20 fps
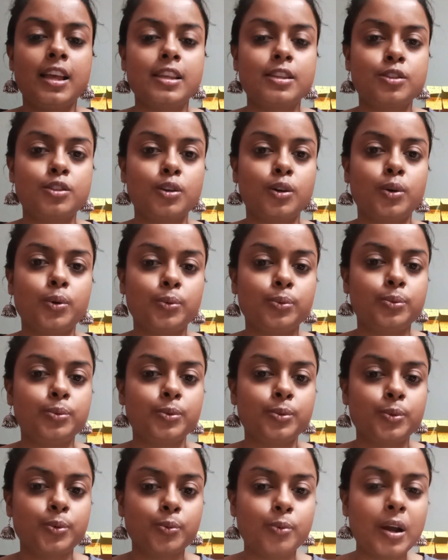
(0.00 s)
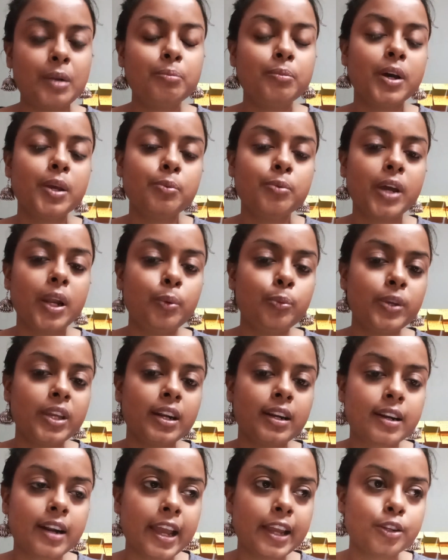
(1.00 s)
So one by one we
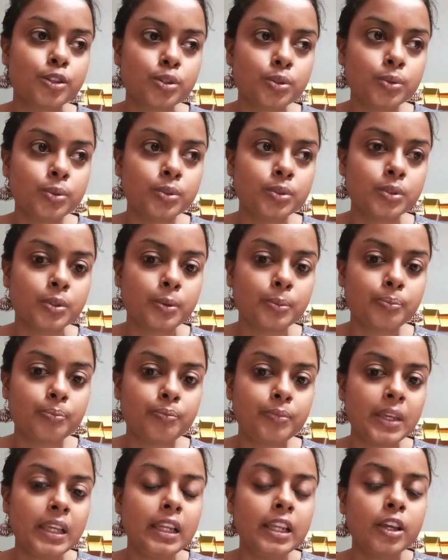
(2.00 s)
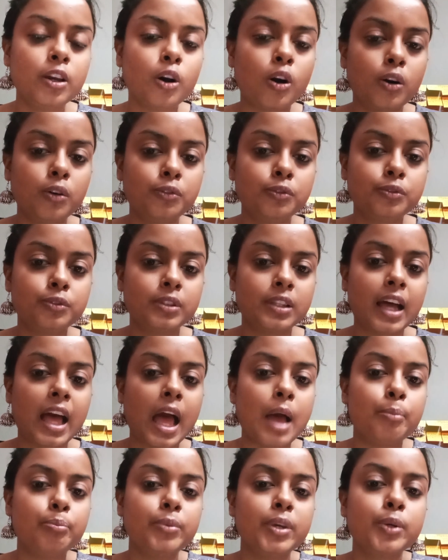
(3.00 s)
are trying to peeling off the
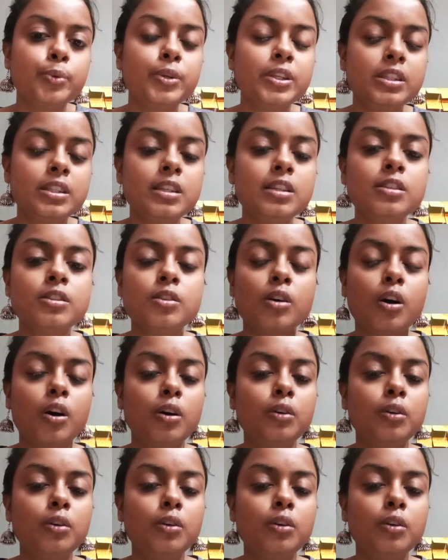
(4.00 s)
ambiguities